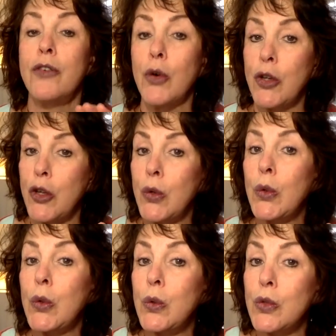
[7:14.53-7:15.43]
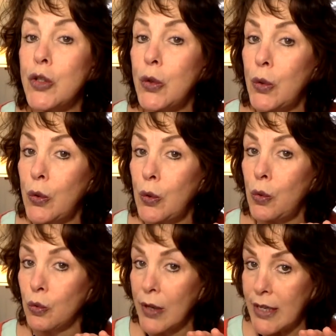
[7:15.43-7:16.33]
for you
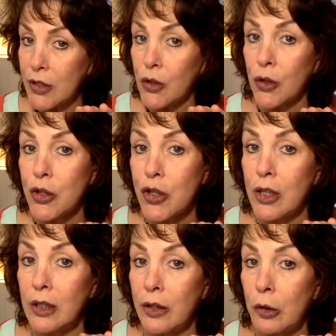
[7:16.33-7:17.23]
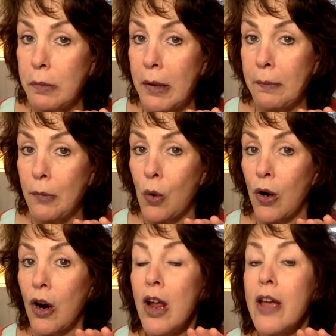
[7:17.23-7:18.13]
to research a little bit
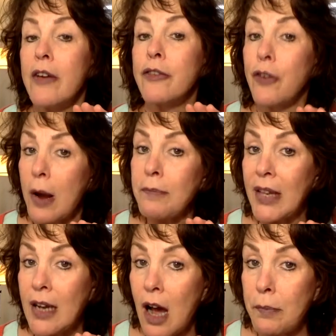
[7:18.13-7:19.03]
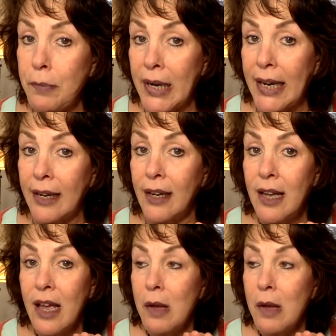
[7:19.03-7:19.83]
more from the company.